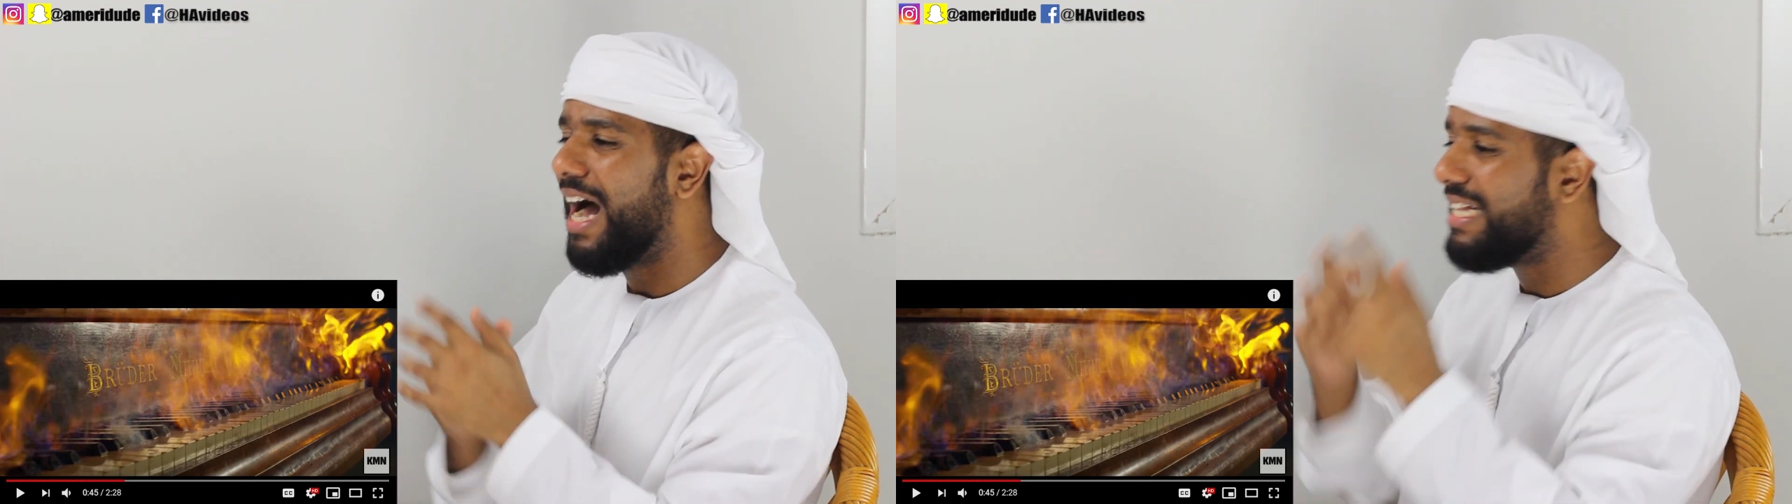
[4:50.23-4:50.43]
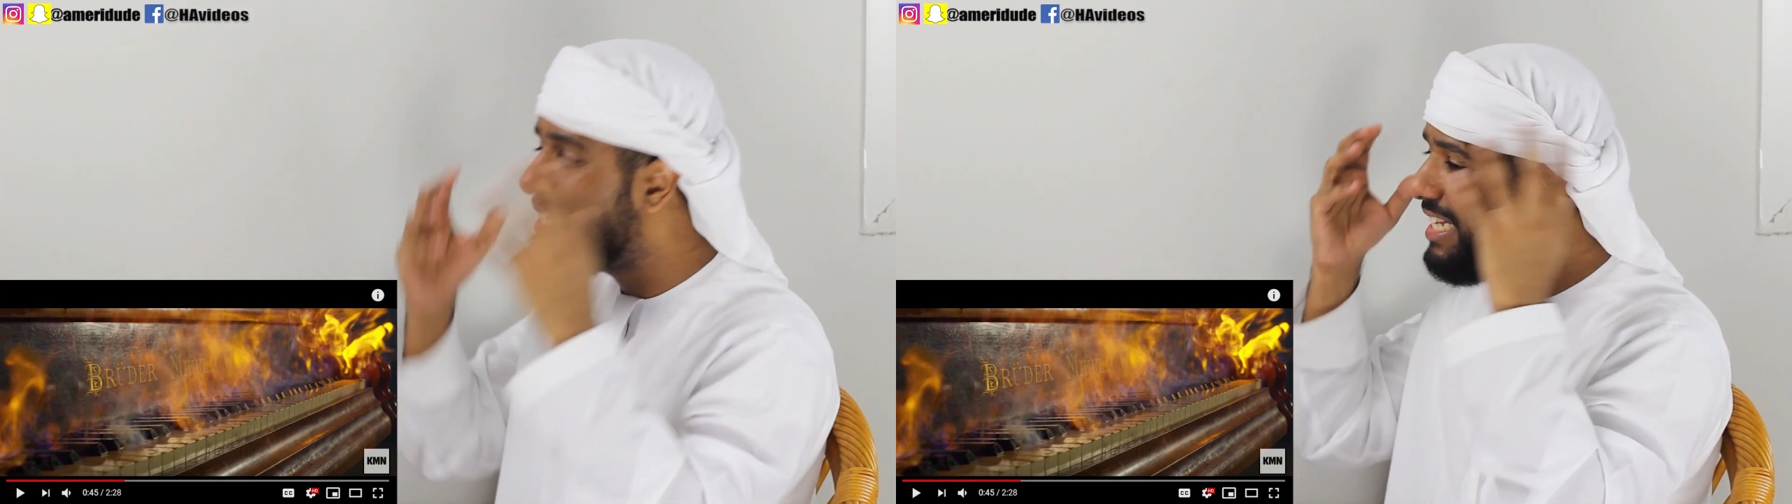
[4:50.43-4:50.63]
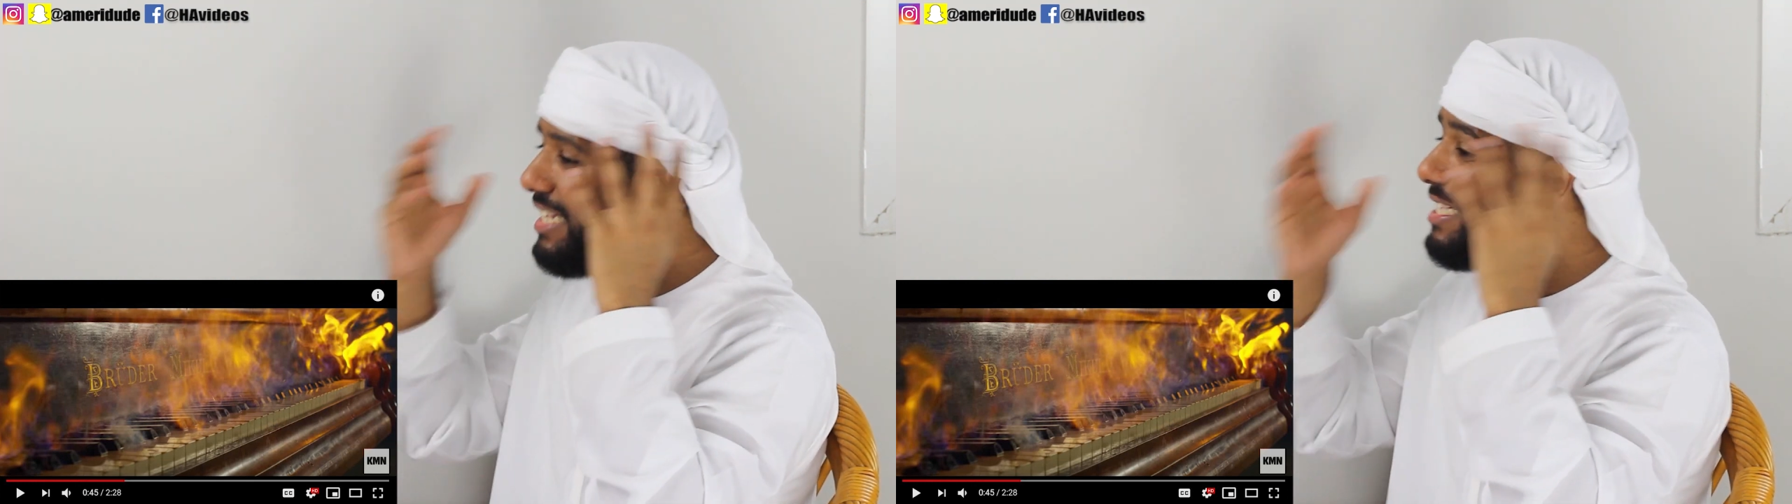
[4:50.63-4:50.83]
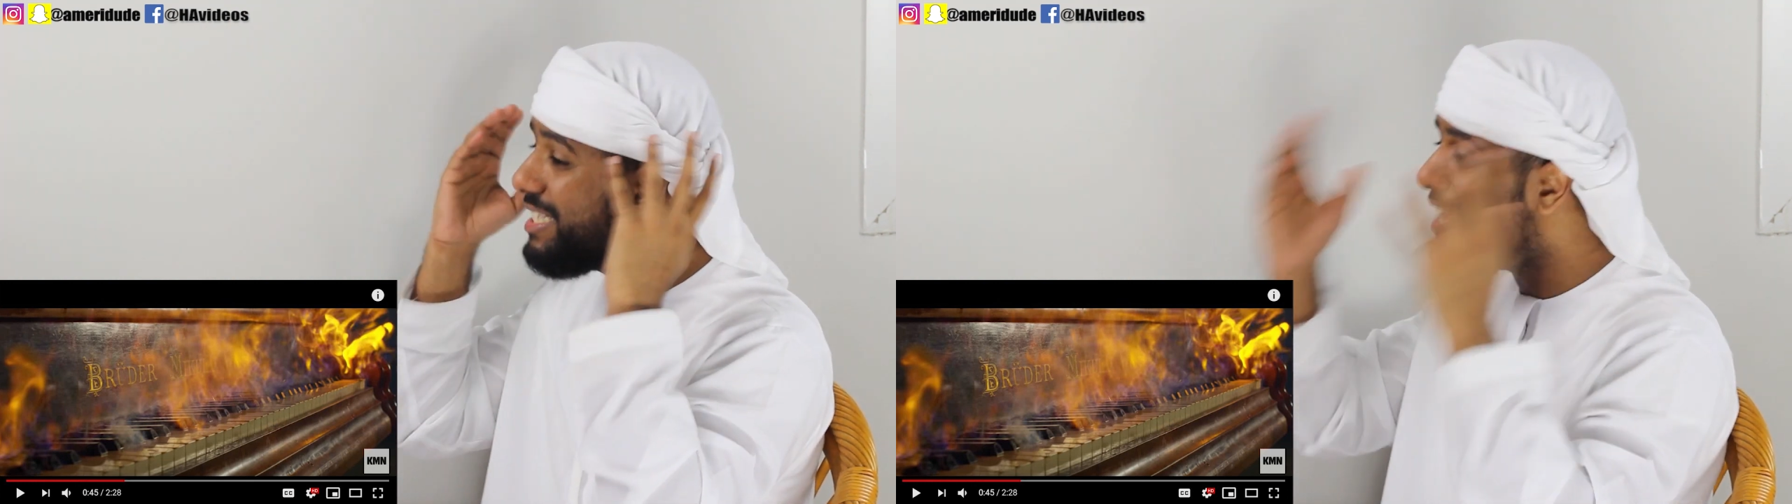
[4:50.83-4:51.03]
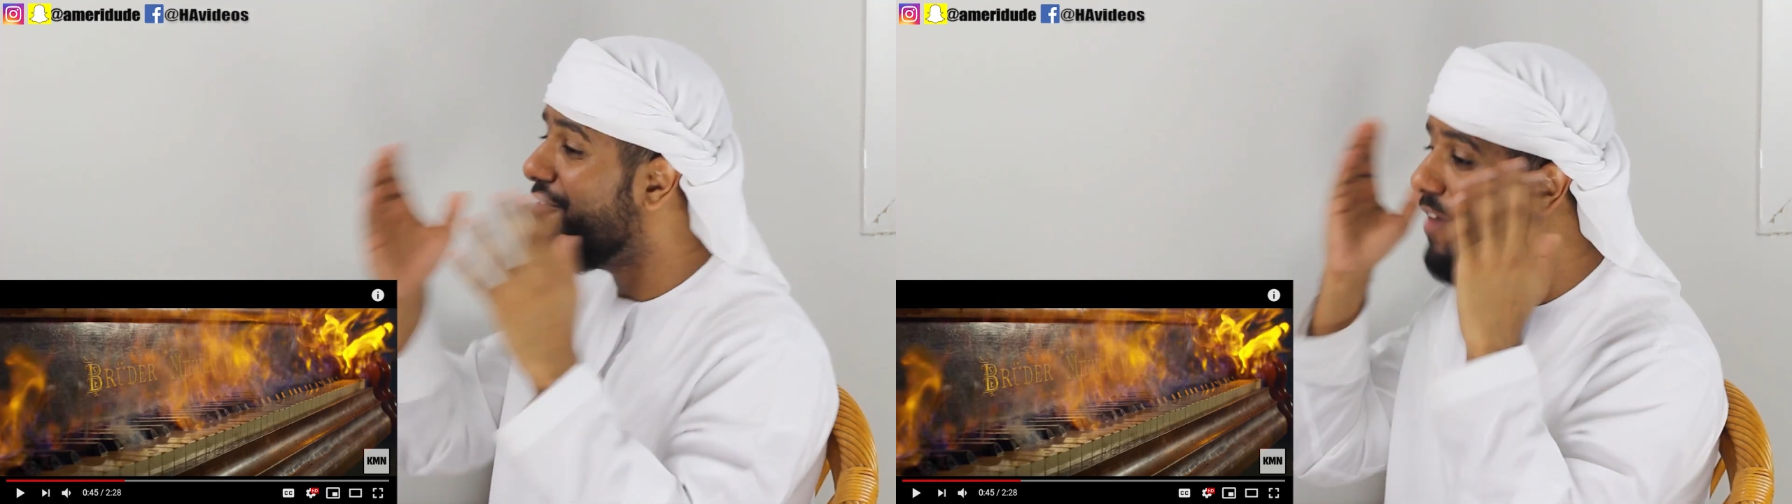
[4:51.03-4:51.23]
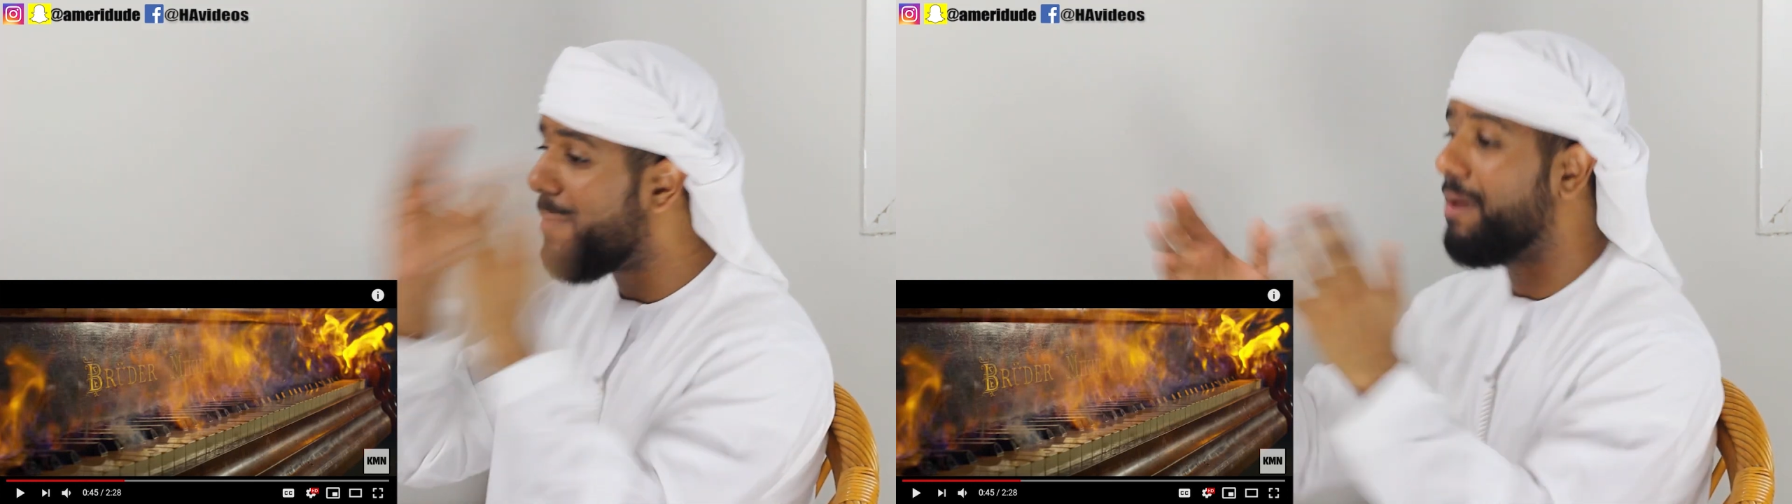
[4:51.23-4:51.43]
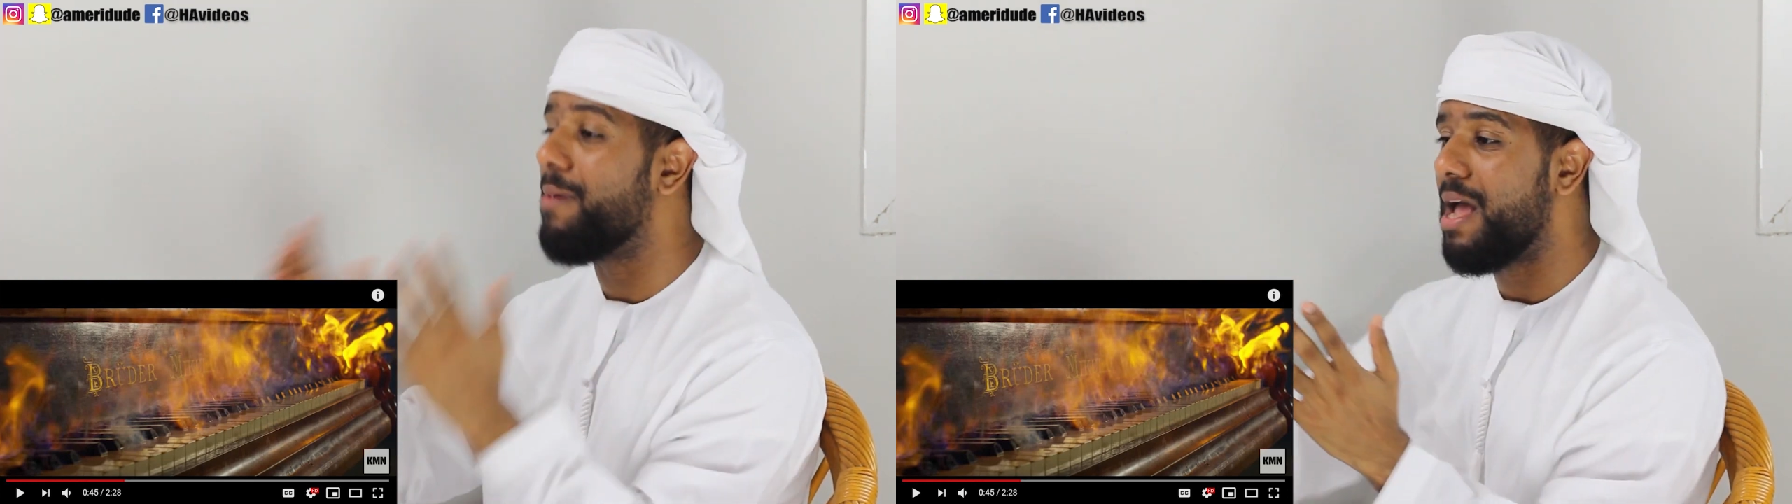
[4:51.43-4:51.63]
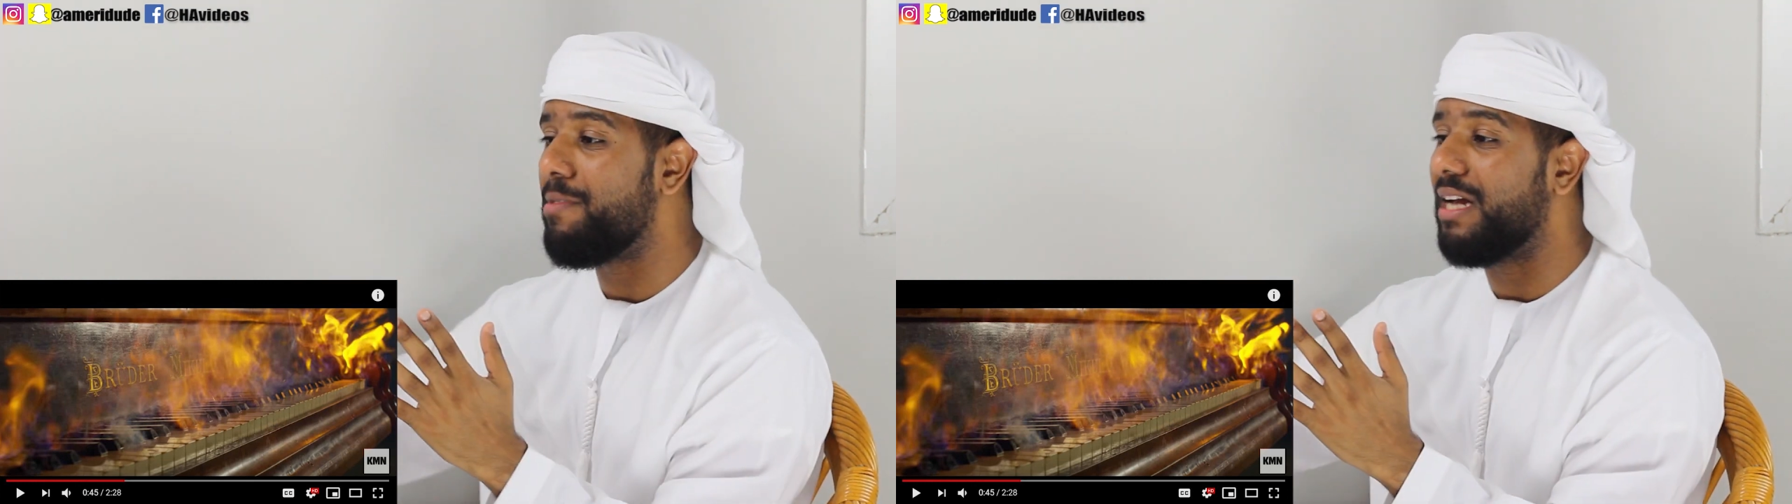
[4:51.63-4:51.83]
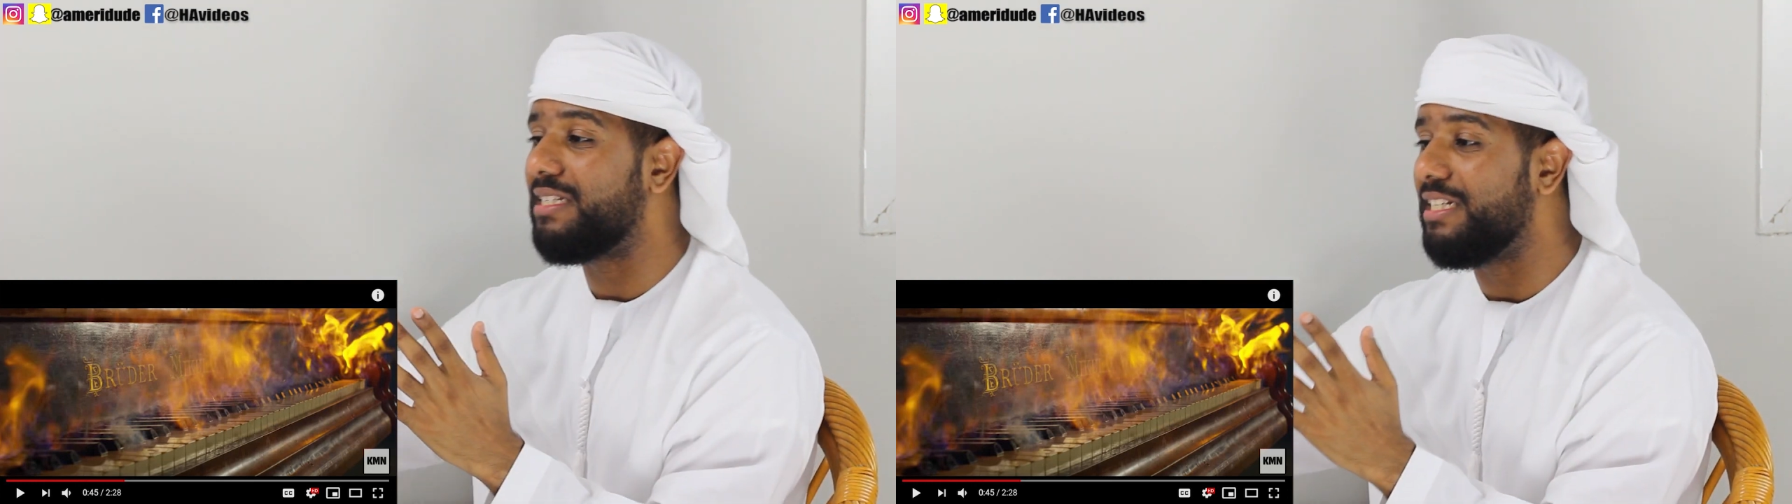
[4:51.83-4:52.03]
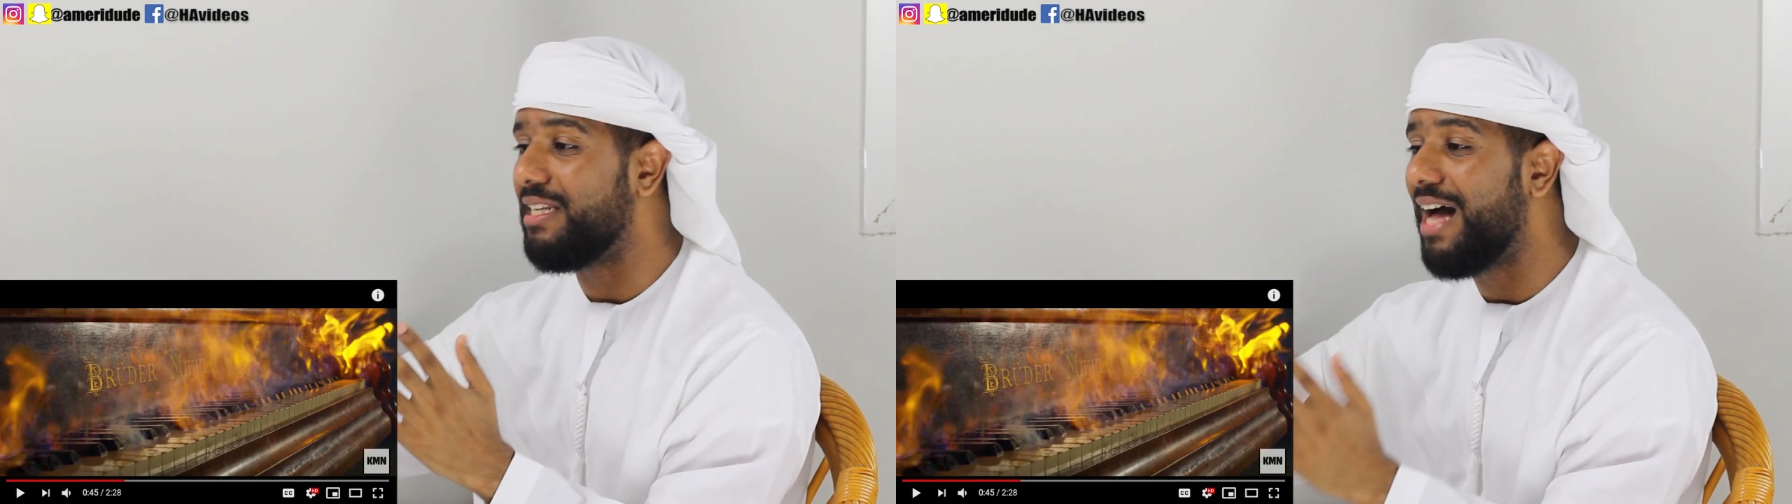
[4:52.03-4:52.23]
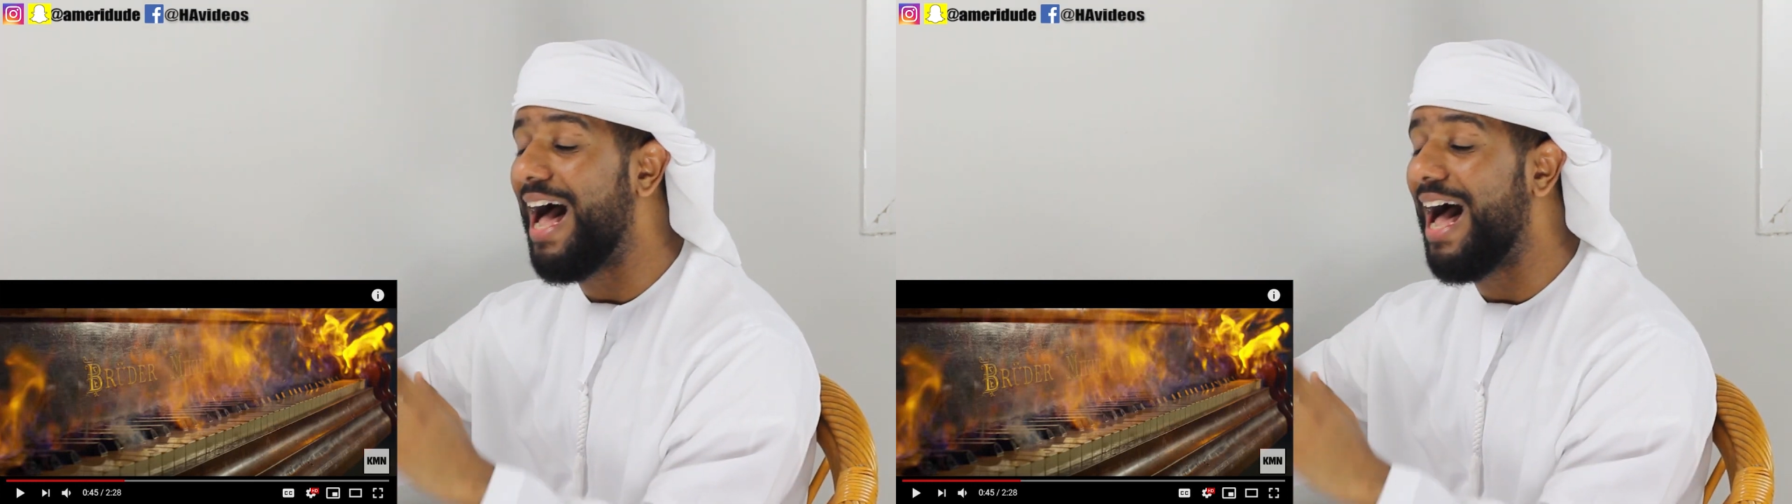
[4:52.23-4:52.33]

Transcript: I see the same vibe in Miami Yacine.